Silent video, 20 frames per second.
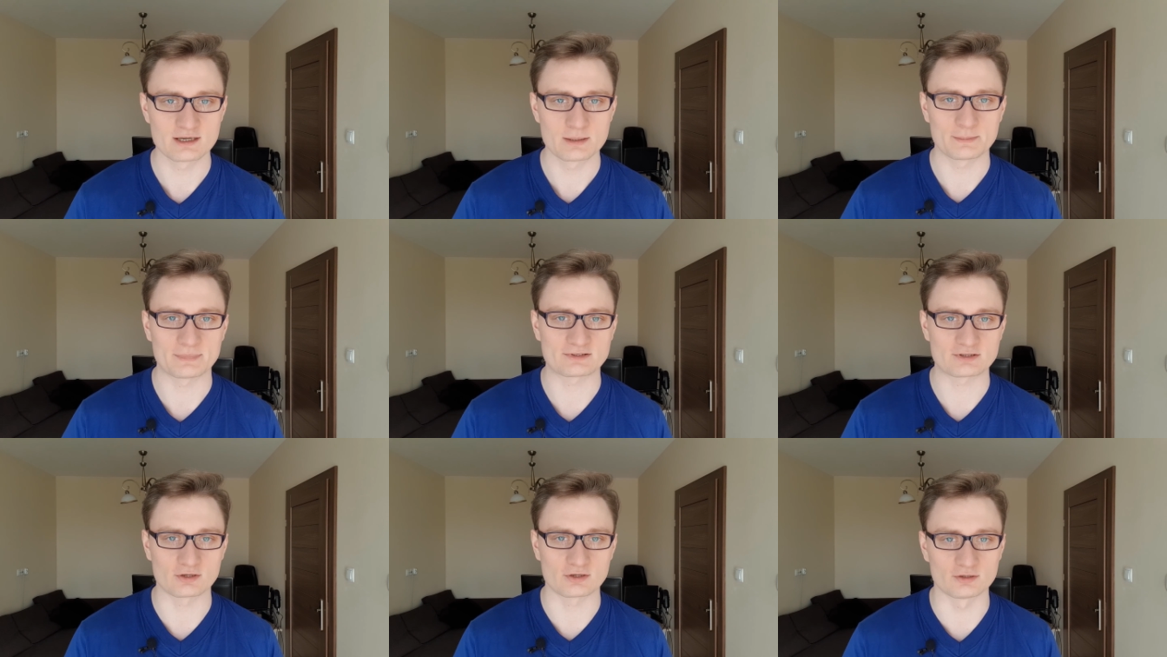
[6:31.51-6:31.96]

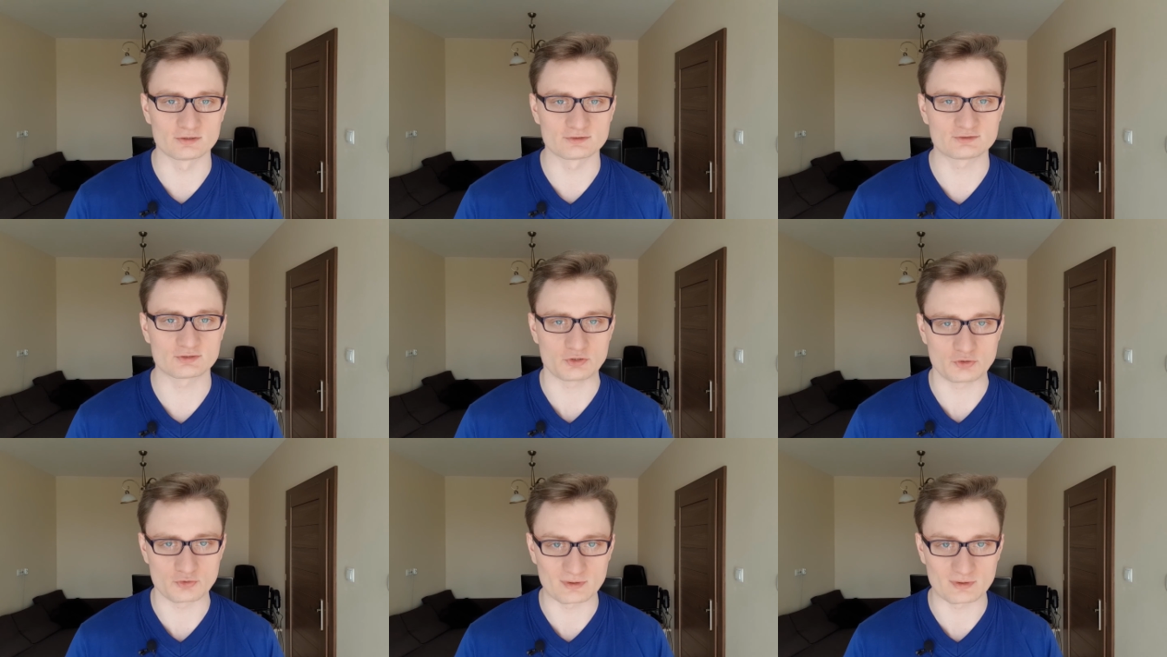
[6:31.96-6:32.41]
but
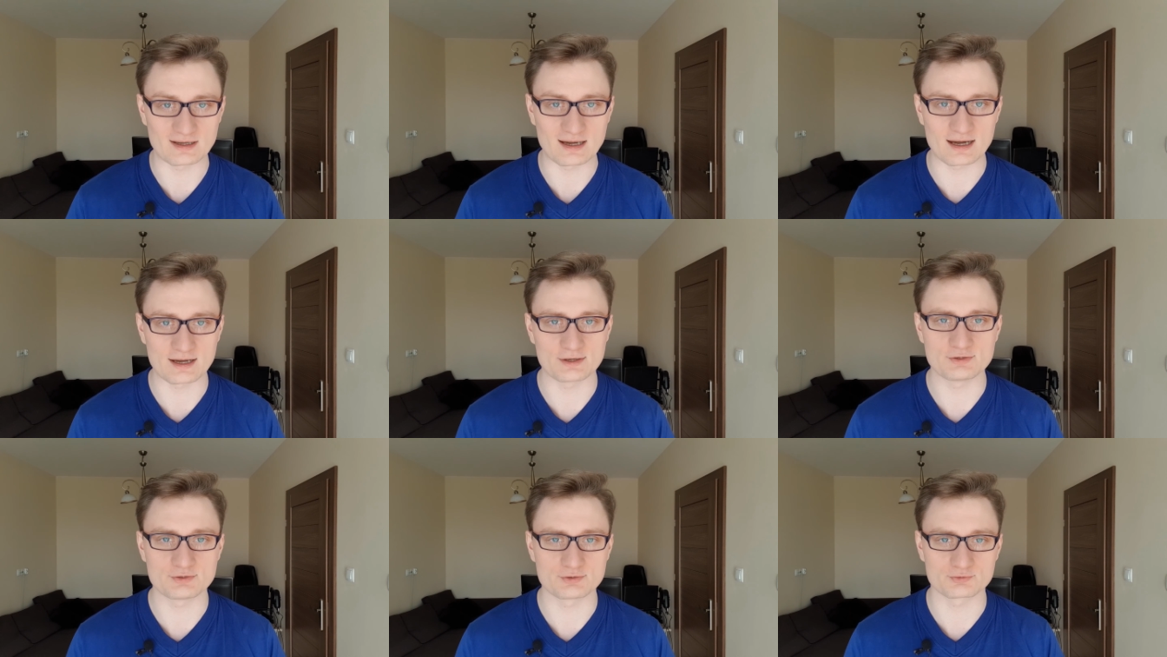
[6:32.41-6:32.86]
also to
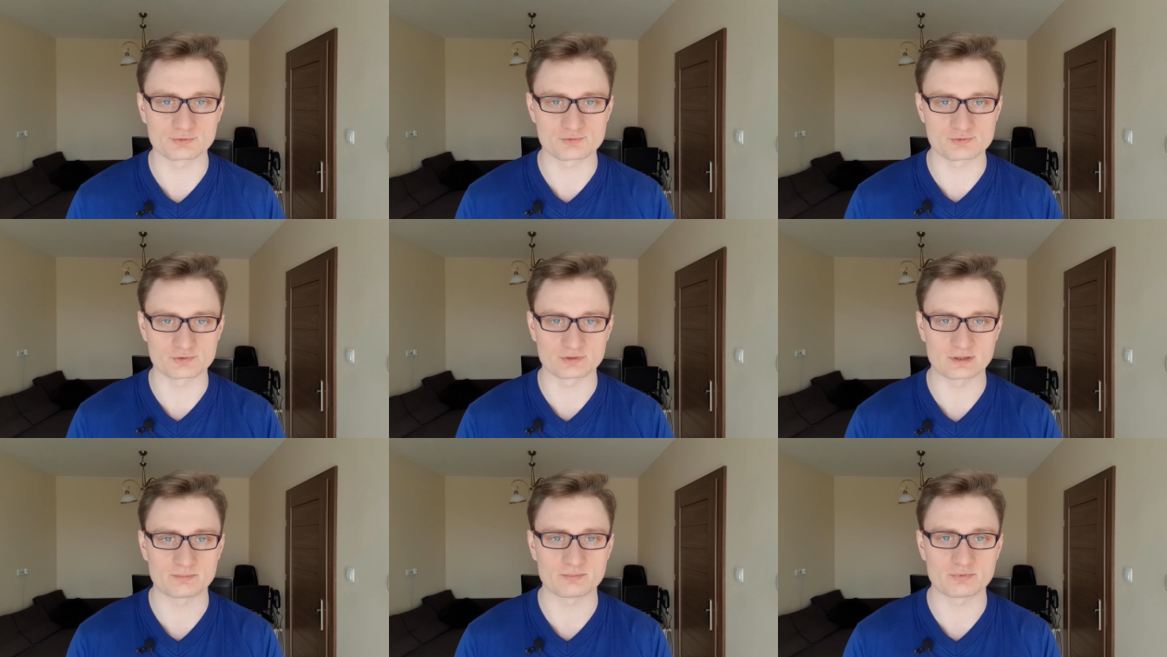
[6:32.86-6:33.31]
guide you
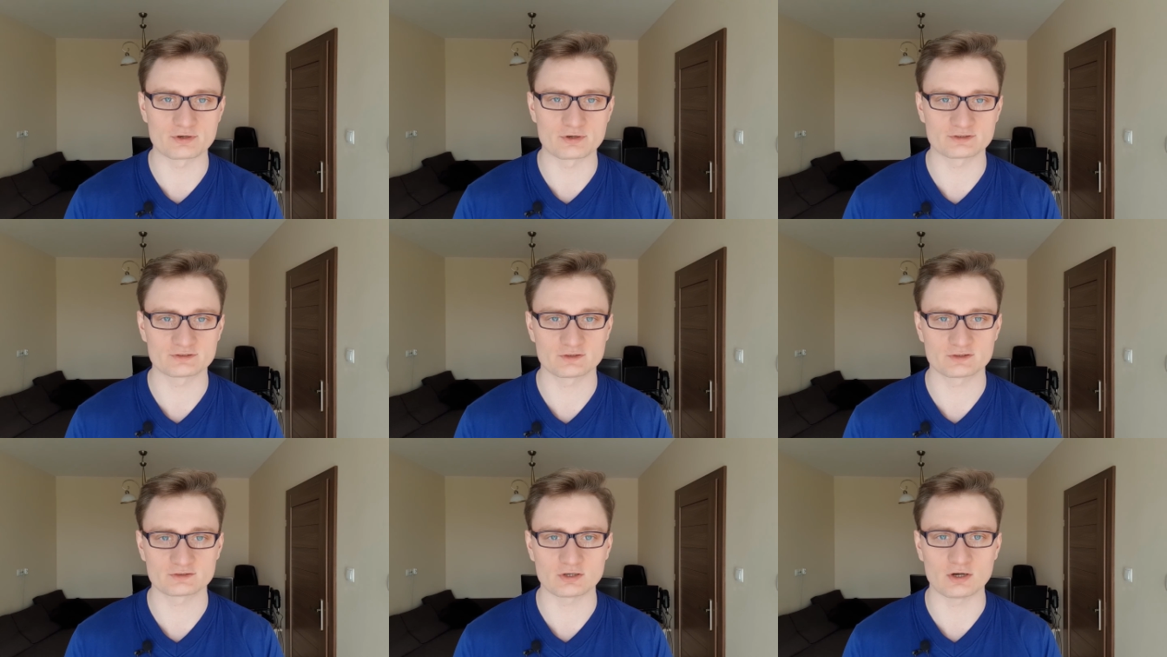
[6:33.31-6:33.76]
through the
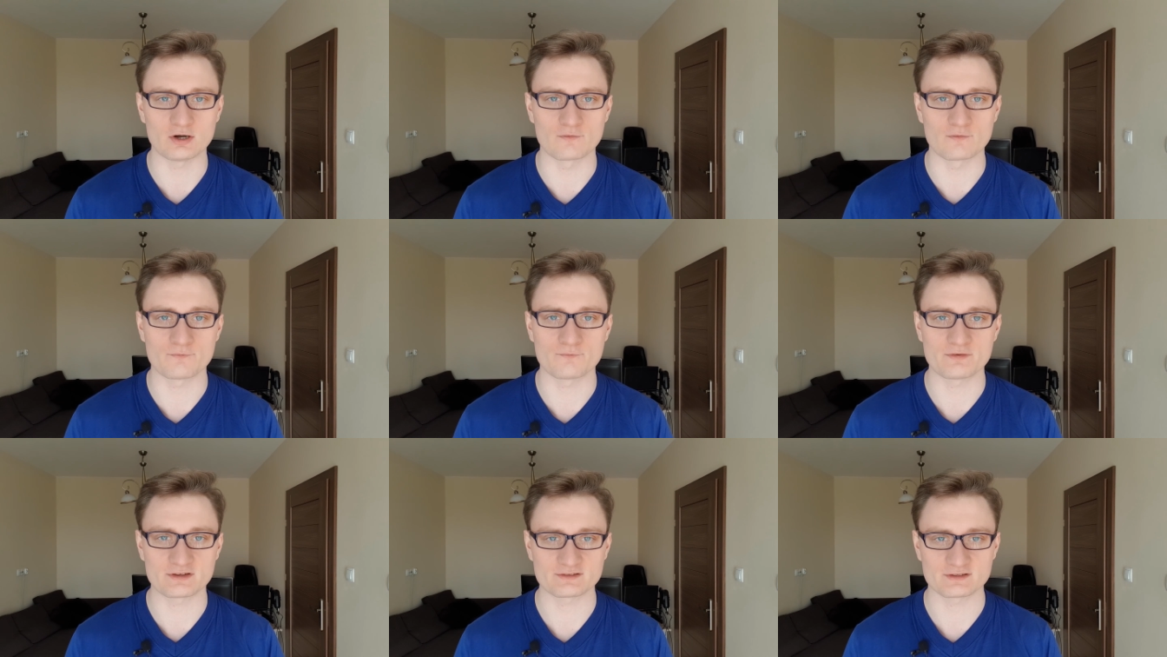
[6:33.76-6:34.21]
process
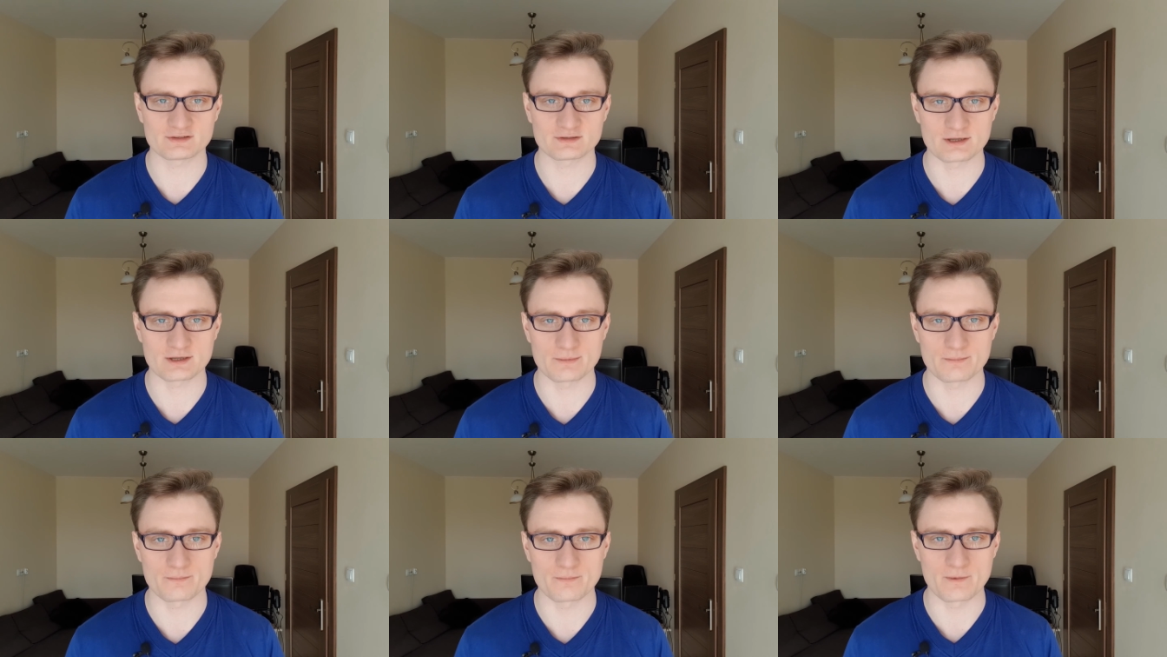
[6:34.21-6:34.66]
of fixing
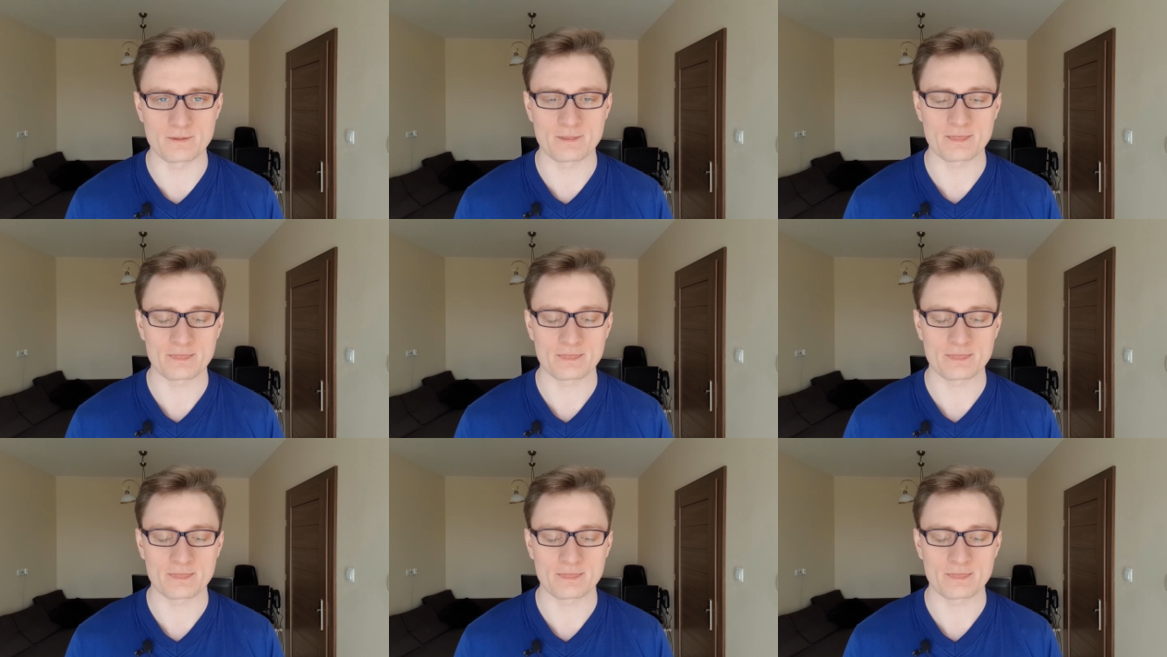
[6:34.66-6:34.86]
them.